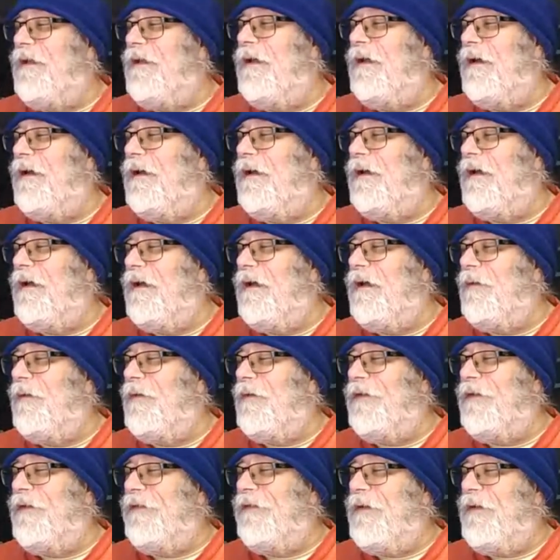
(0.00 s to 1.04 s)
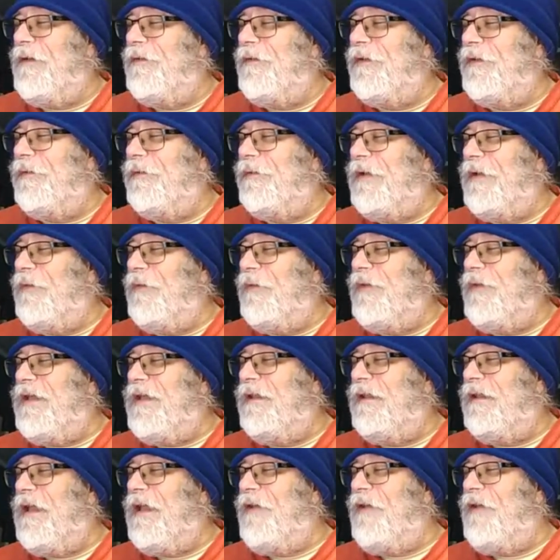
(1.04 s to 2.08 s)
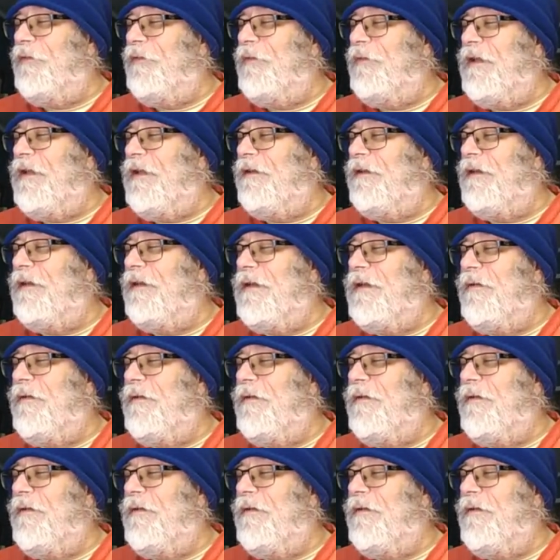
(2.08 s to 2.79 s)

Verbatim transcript: Uh, I want to say it was a great week last week here